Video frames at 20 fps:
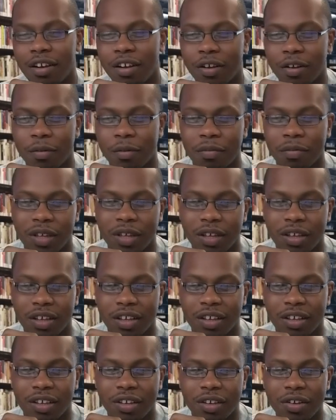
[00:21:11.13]

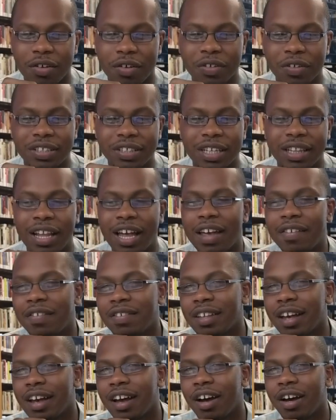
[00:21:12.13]
You know, the
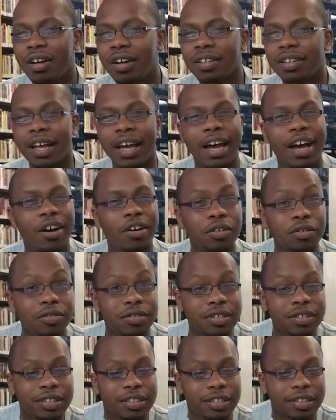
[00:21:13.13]
lifestyle, the
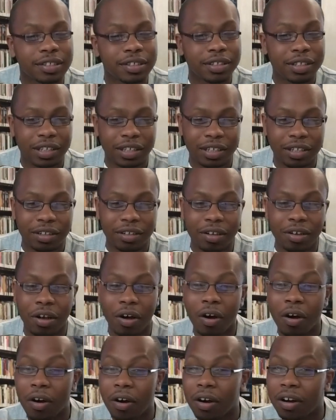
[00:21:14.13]
house, the
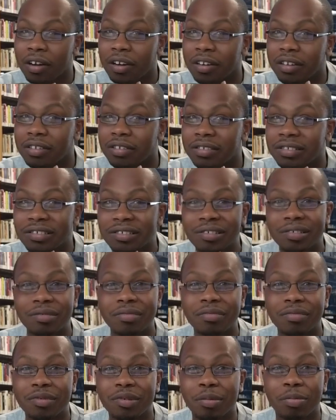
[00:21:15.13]
cars,
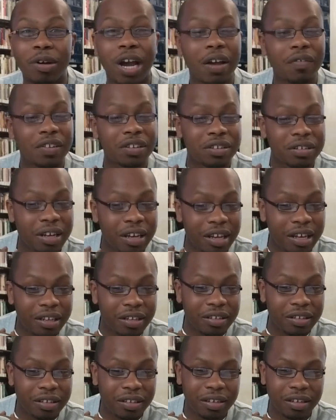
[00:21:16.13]
the private
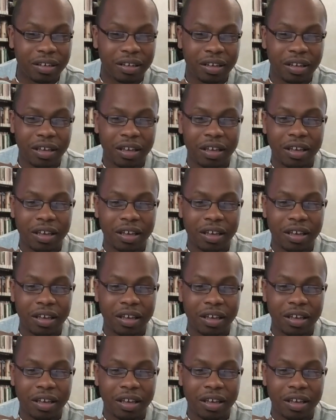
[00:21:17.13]
jets,